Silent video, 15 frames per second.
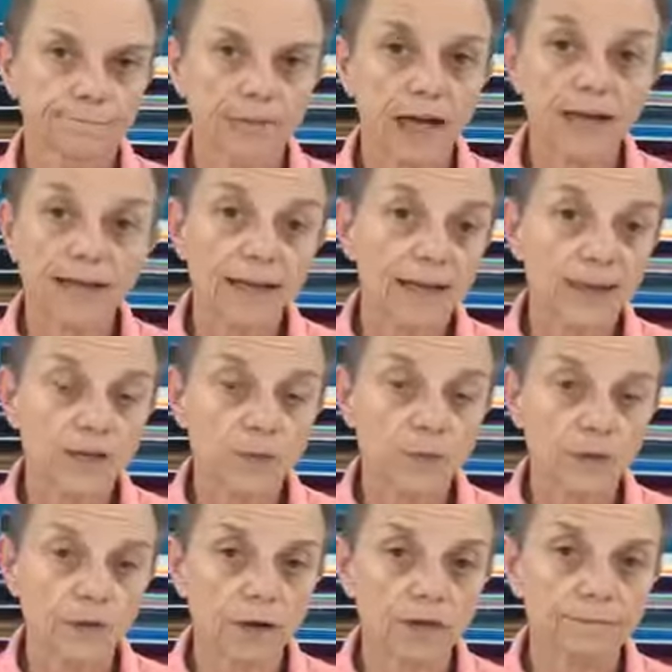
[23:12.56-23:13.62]
I can't export
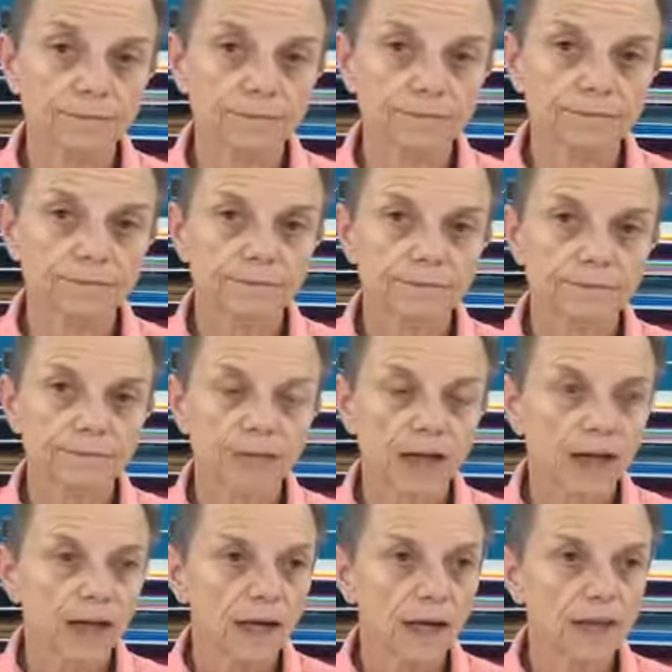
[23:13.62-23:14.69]
it out.
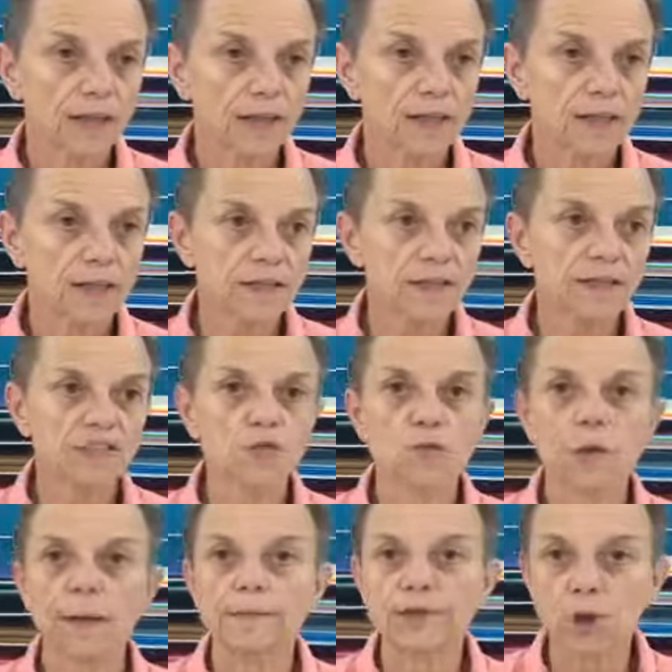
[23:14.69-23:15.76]
At least this is
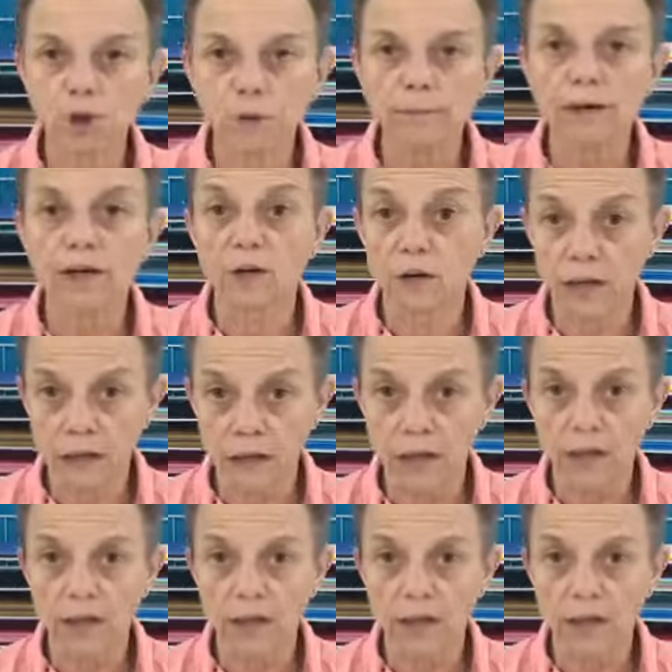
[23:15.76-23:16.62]
what I'm told by Cricut.